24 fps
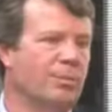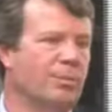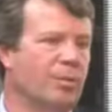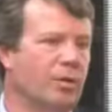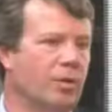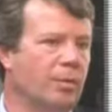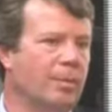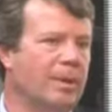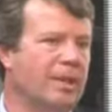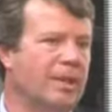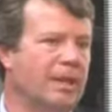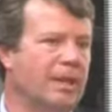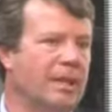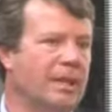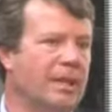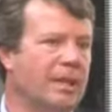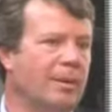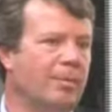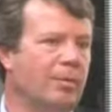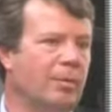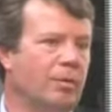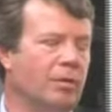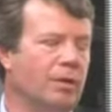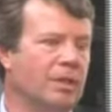the board, but the
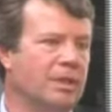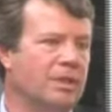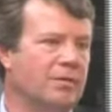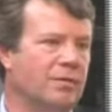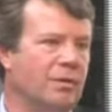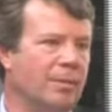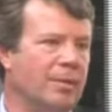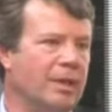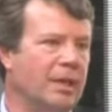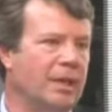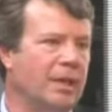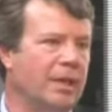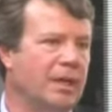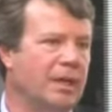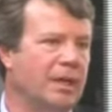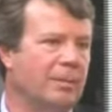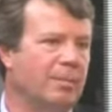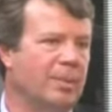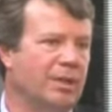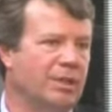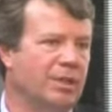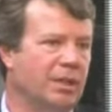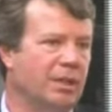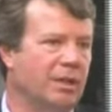key points for me,
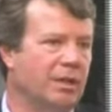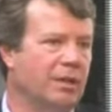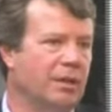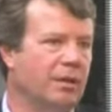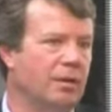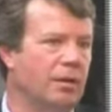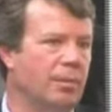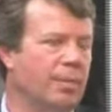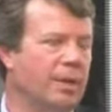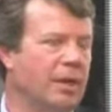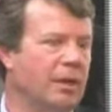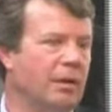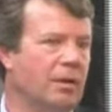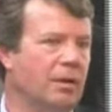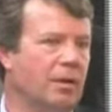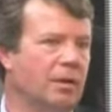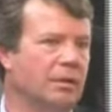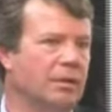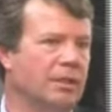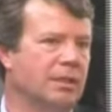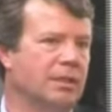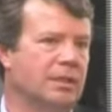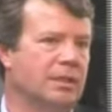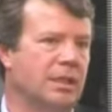particularly in the European
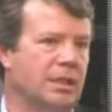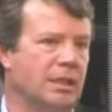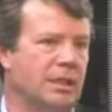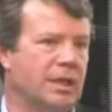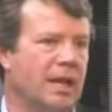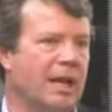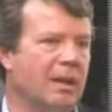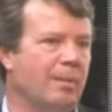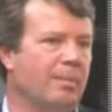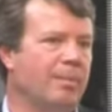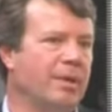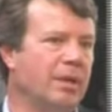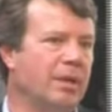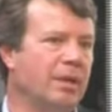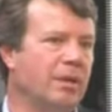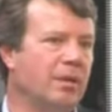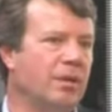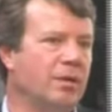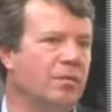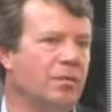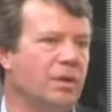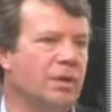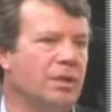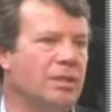context, are helping
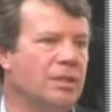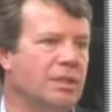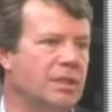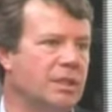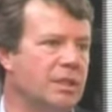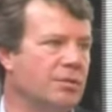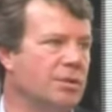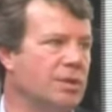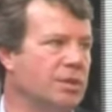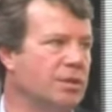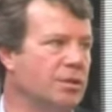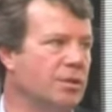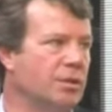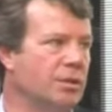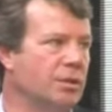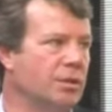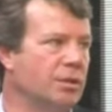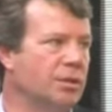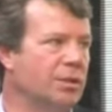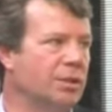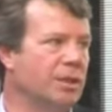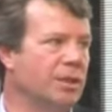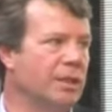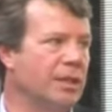universities'
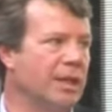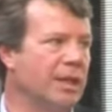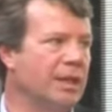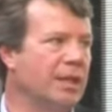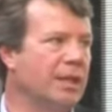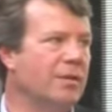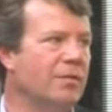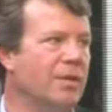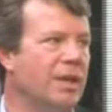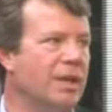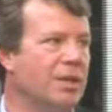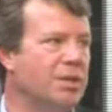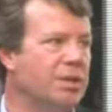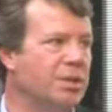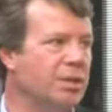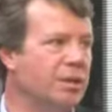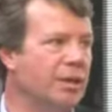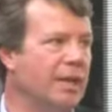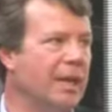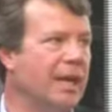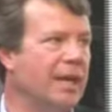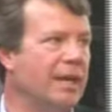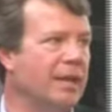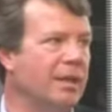research and
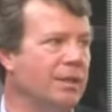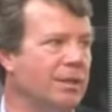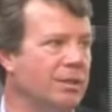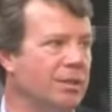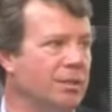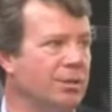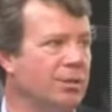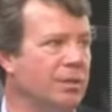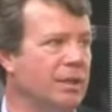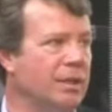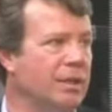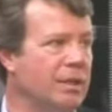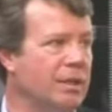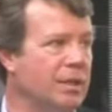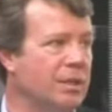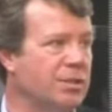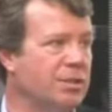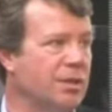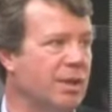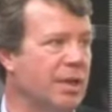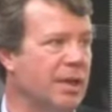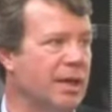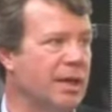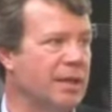innovation get into
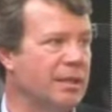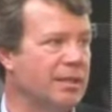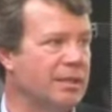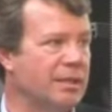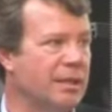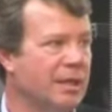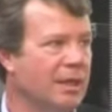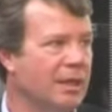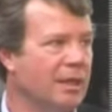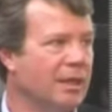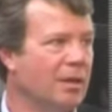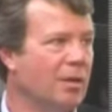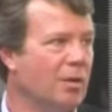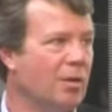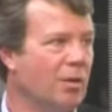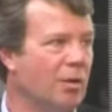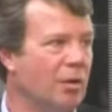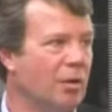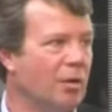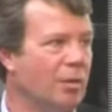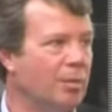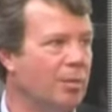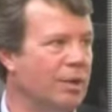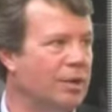industrialized
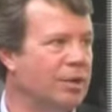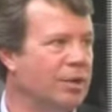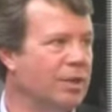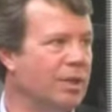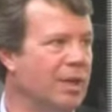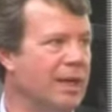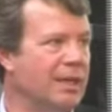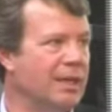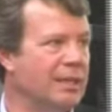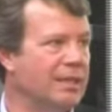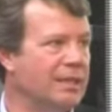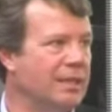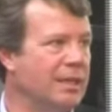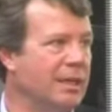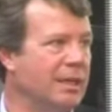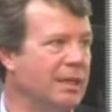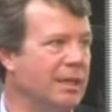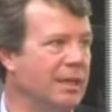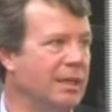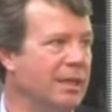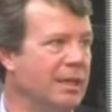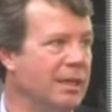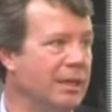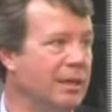or commercialized
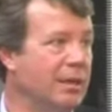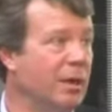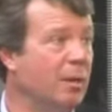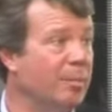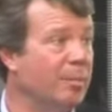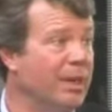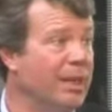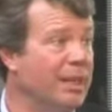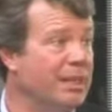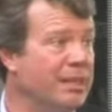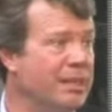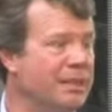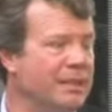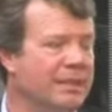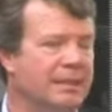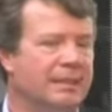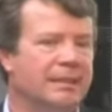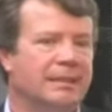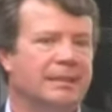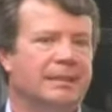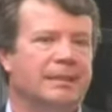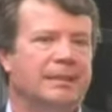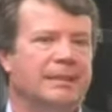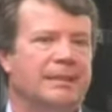companies.
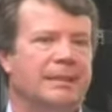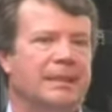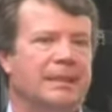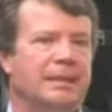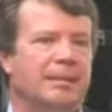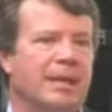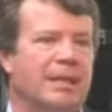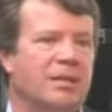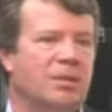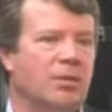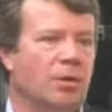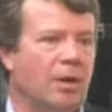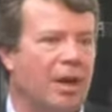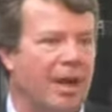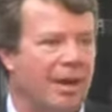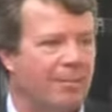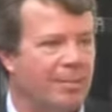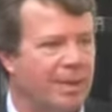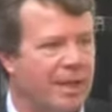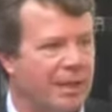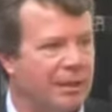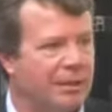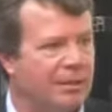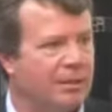And so
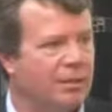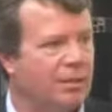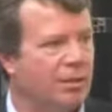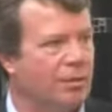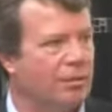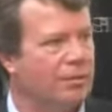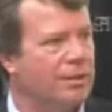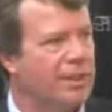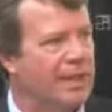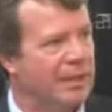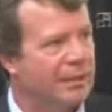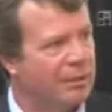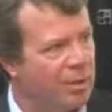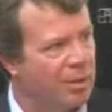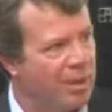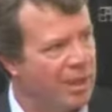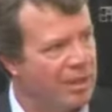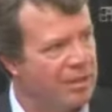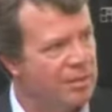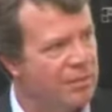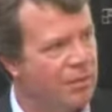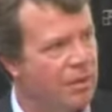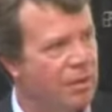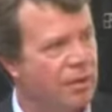have that sort of tech
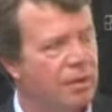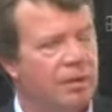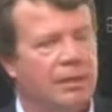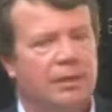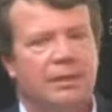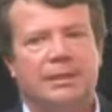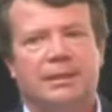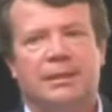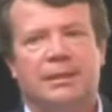transfer.